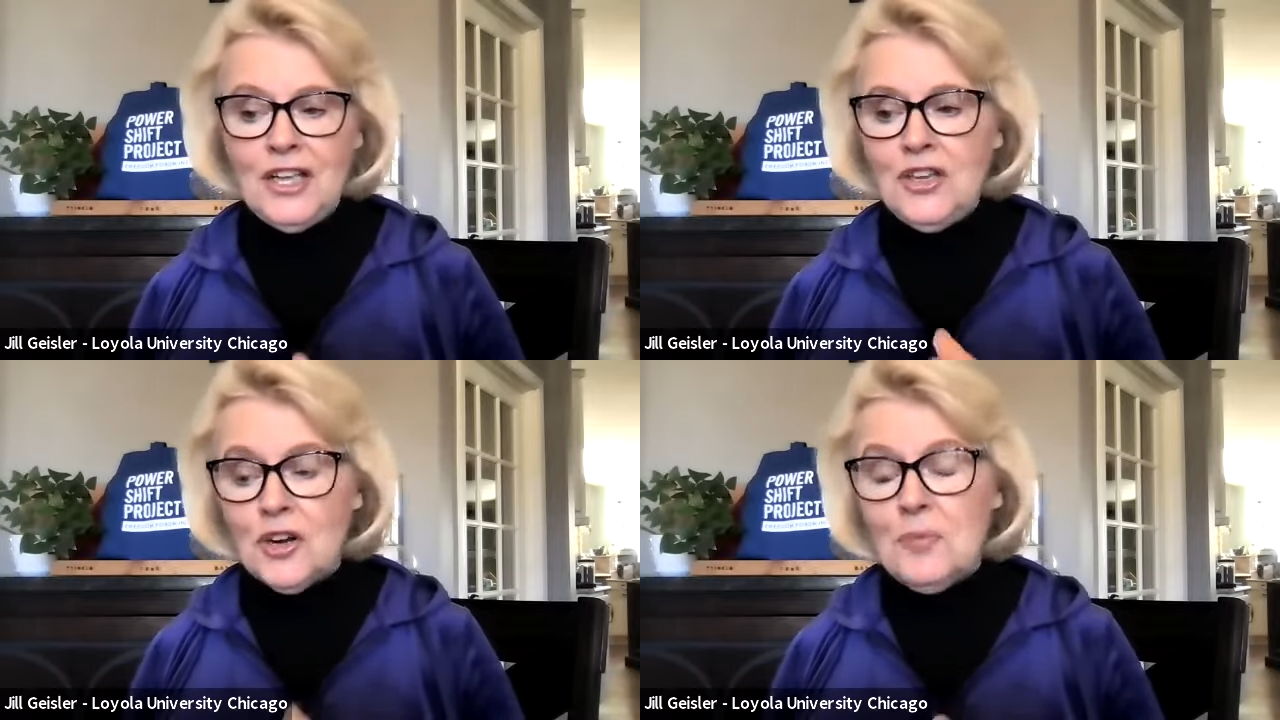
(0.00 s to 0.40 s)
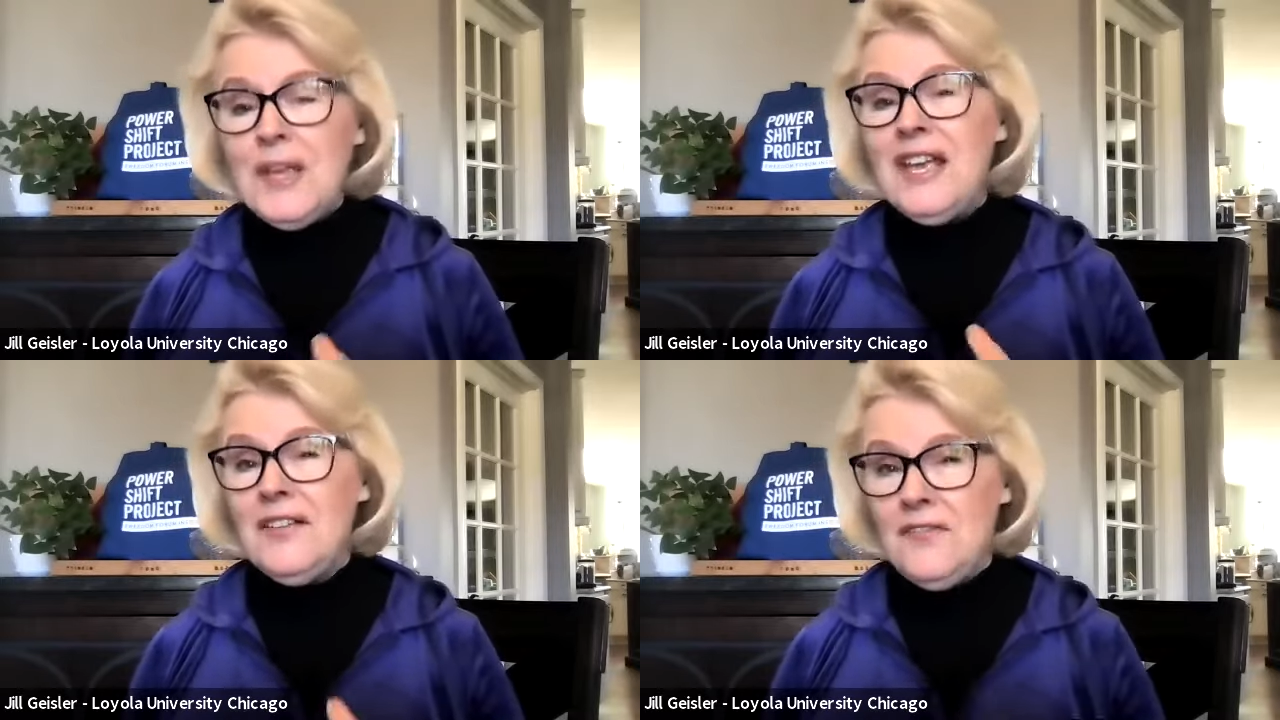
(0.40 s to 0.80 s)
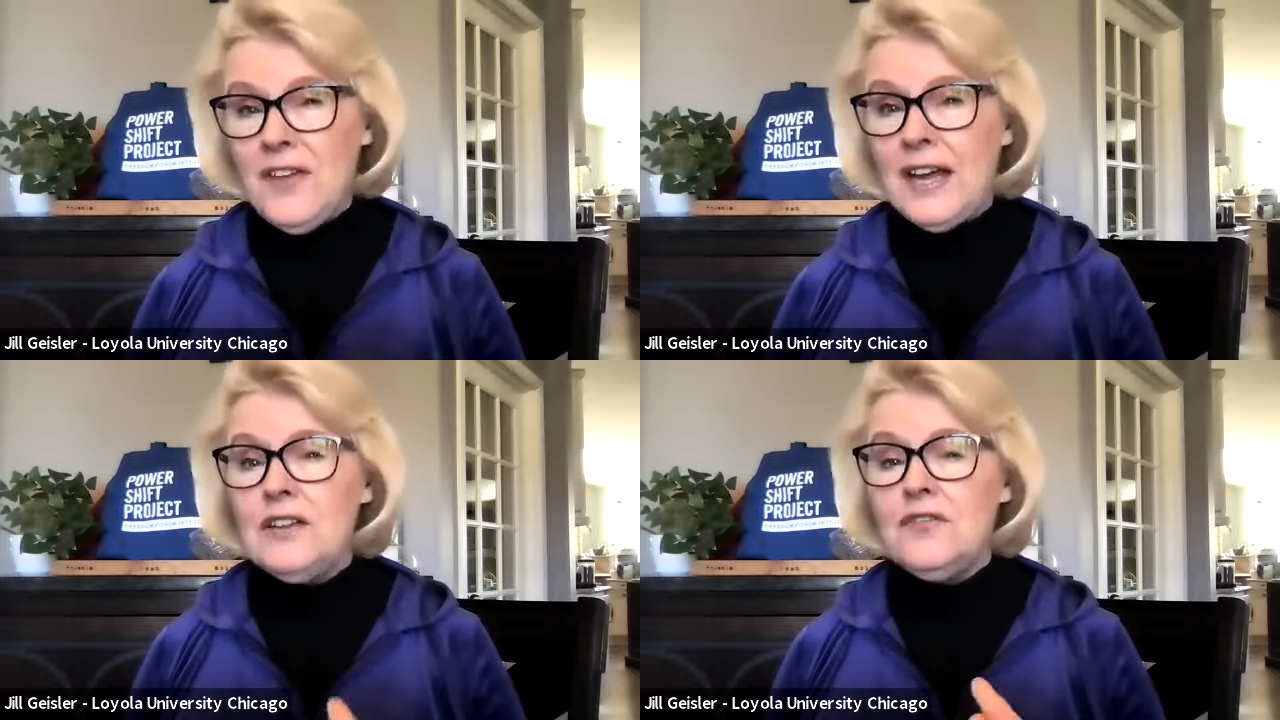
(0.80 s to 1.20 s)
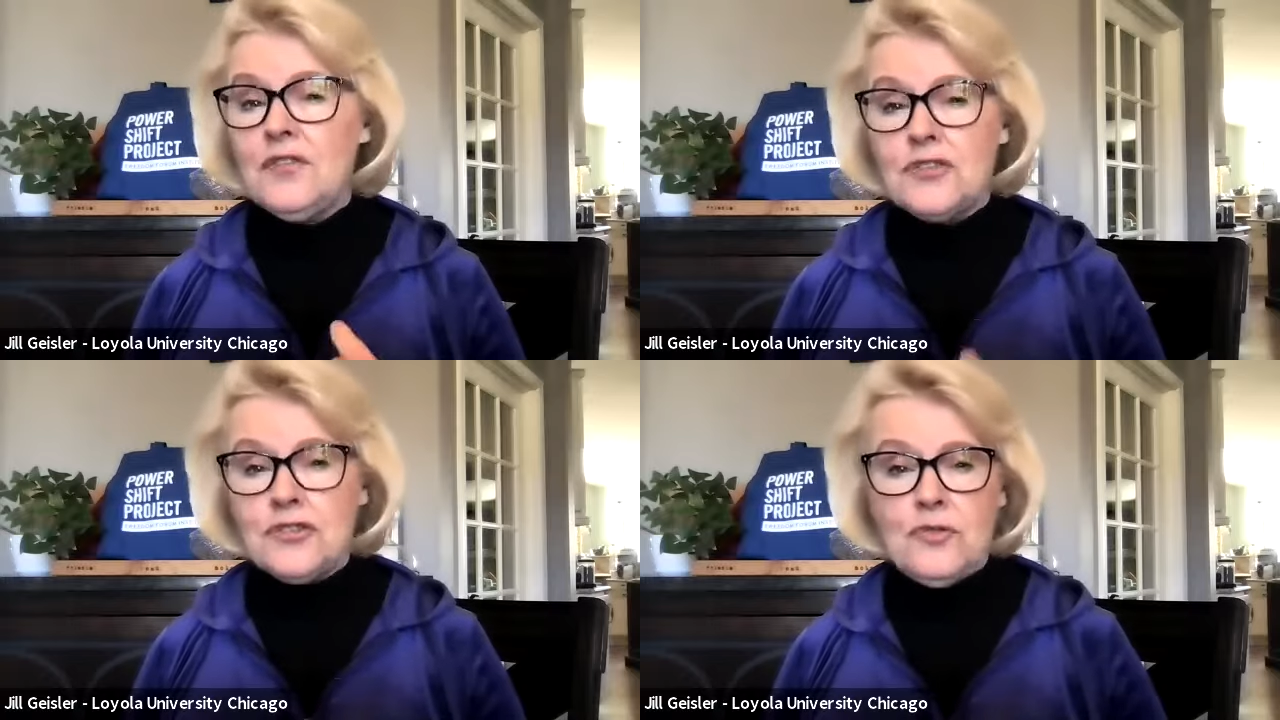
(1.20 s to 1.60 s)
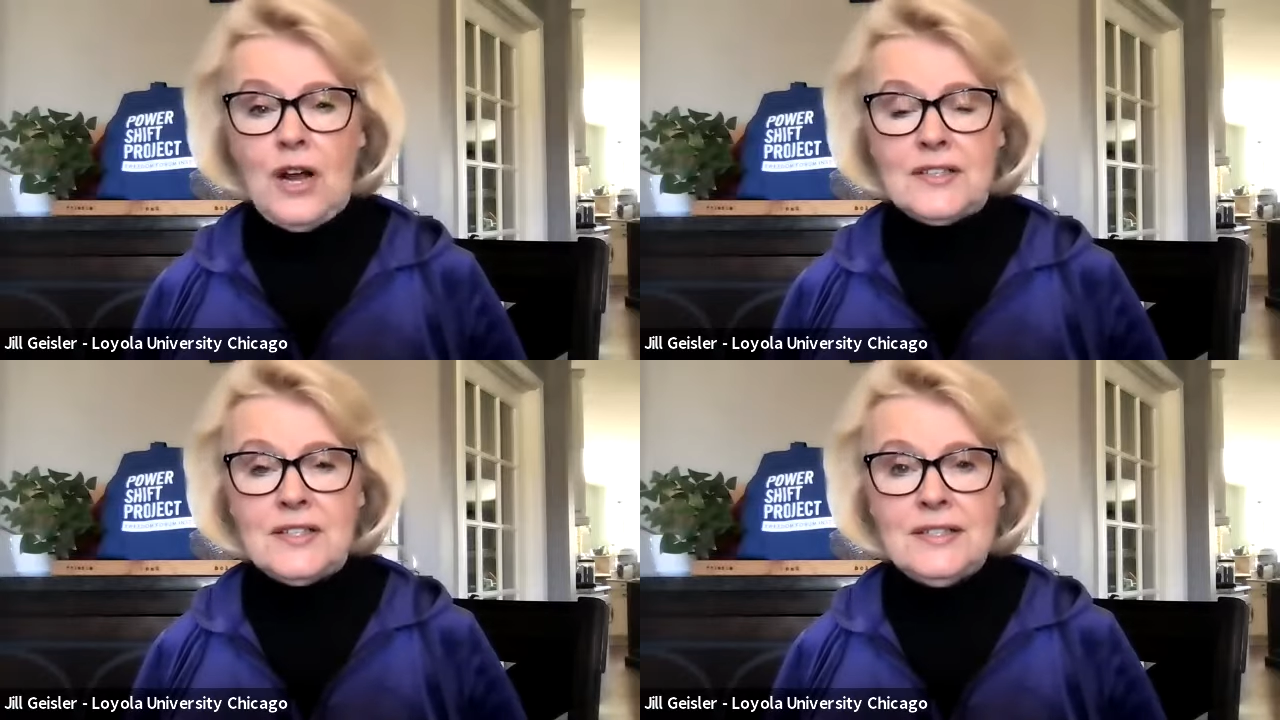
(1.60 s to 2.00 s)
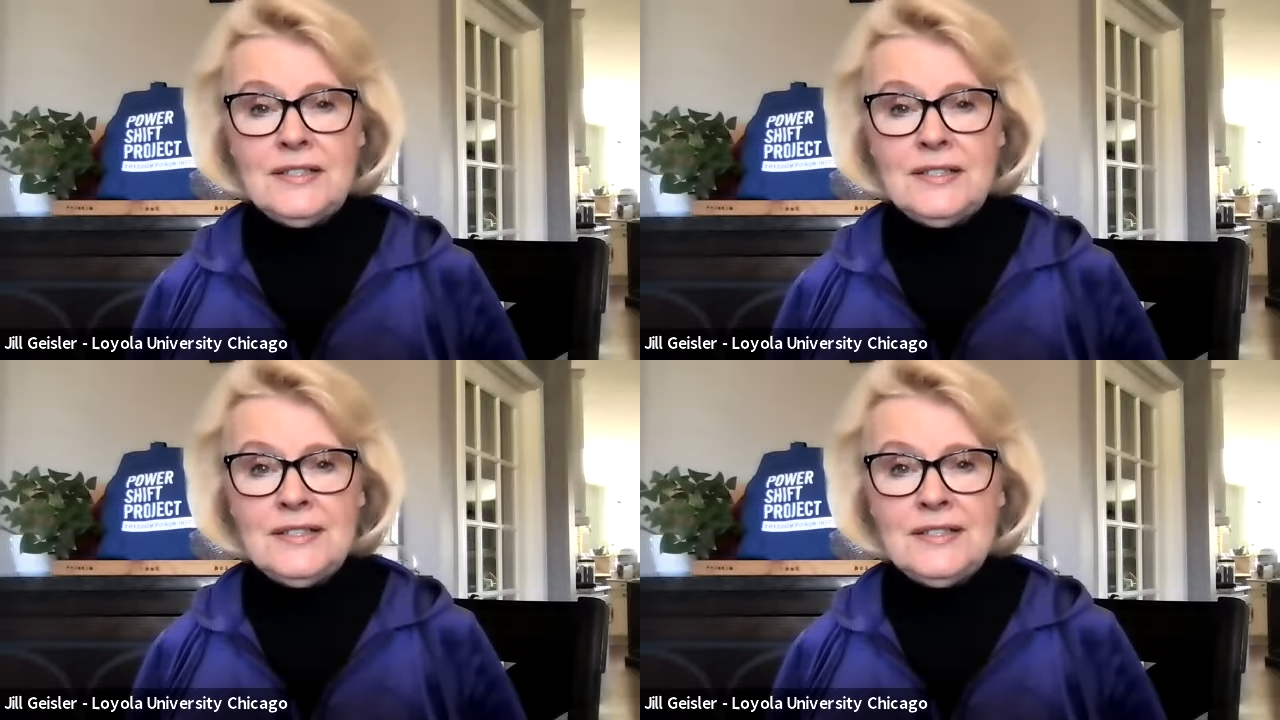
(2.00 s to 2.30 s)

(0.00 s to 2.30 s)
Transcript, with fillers: You're being vetted for trust.